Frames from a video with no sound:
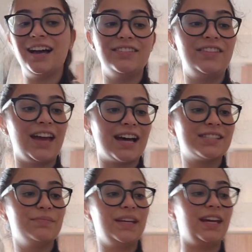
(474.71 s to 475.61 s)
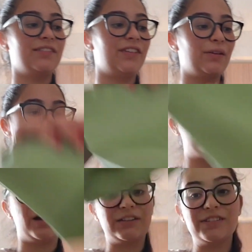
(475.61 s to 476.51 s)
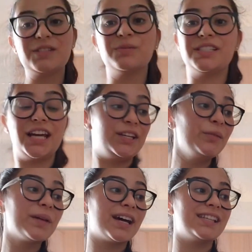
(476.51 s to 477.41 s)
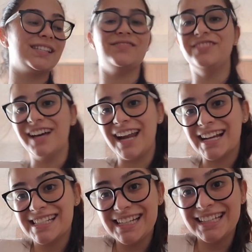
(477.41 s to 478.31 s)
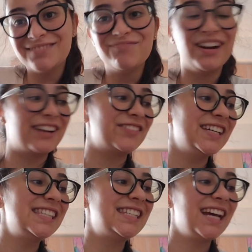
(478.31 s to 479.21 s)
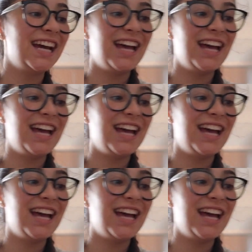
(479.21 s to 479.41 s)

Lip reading: They asked me if I wanted breakfast, which I do because I've not actually eaten breakfast.